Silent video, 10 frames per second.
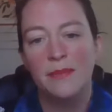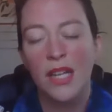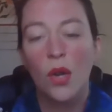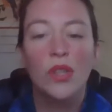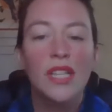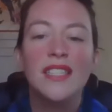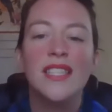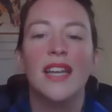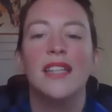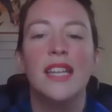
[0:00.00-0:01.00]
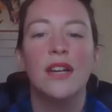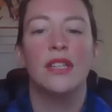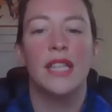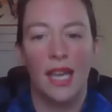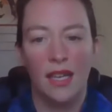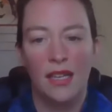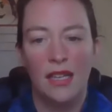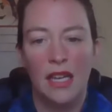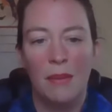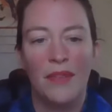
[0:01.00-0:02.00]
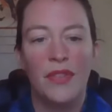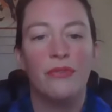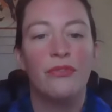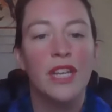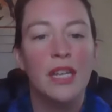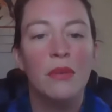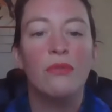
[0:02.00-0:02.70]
and only secondarily about the freedom